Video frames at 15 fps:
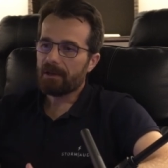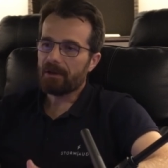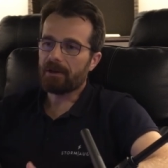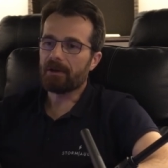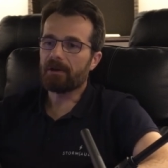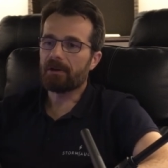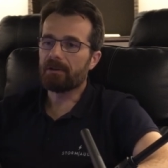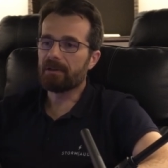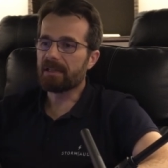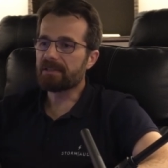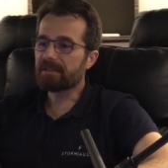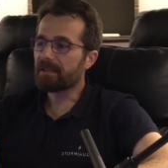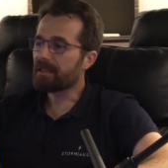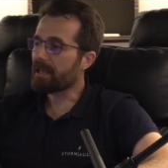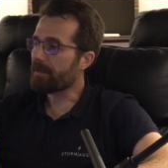uh, uh,
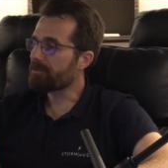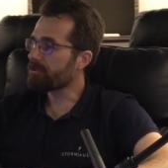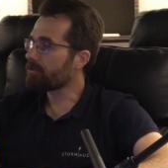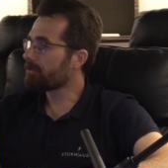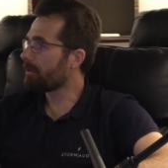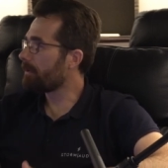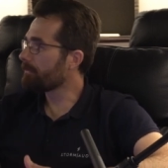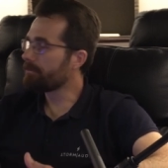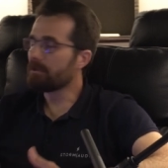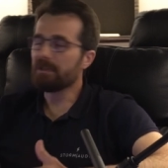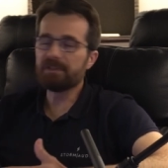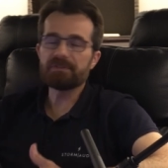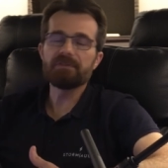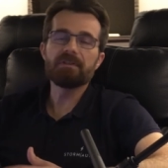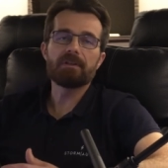let's say, capture of the
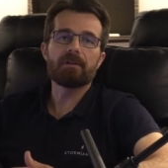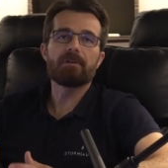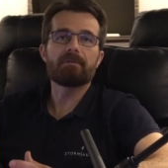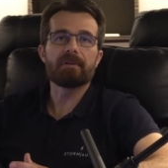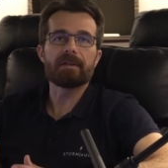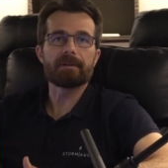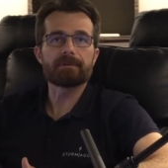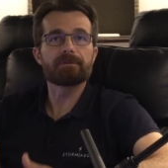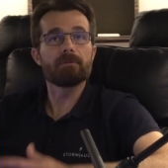listening area.